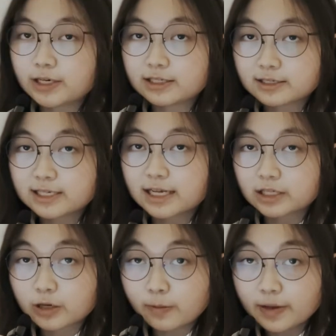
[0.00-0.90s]
to
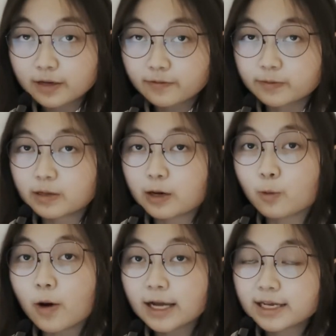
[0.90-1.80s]
understand the topic from
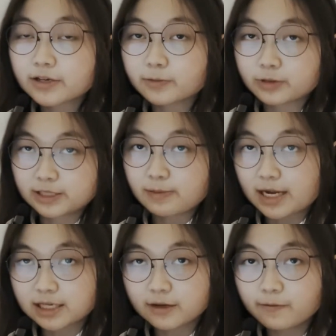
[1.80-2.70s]
a wide-angle
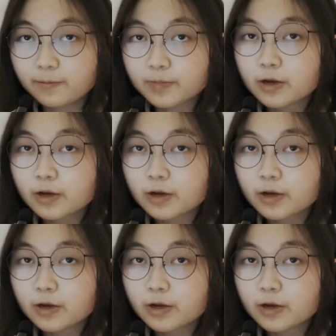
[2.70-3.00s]
perspective.